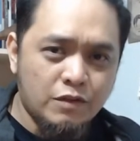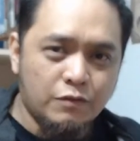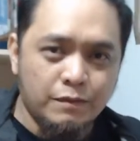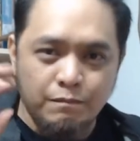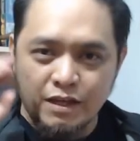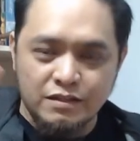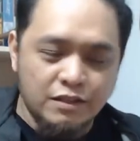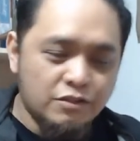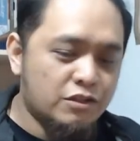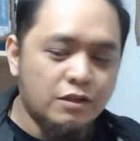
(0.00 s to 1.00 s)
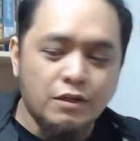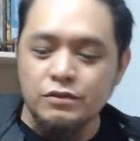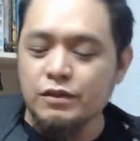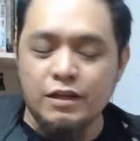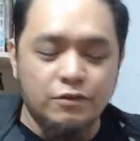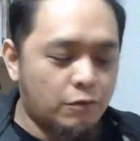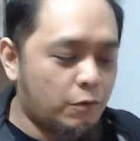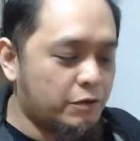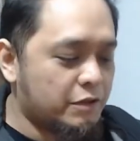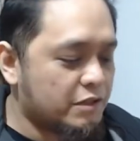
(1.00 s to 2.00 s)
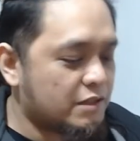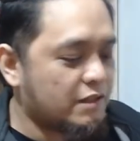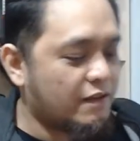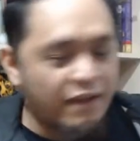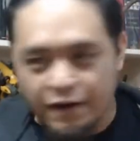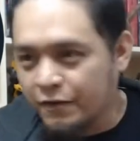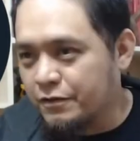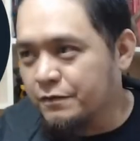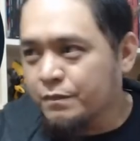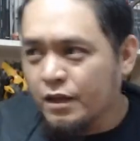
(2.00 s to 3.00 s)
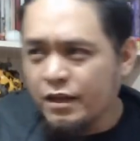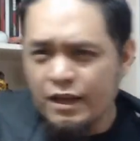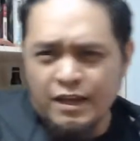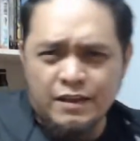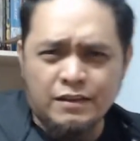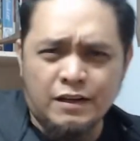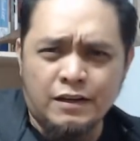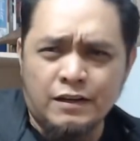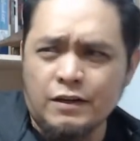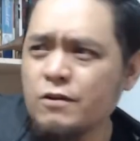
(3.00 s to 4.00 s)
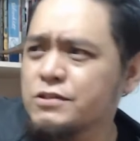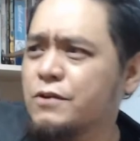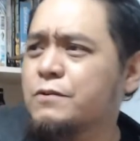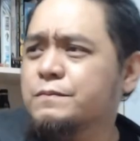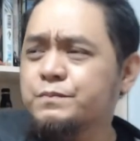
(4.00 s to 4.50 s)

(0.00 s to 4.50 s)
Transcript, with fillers: You can message to get your orders there. And uh, also,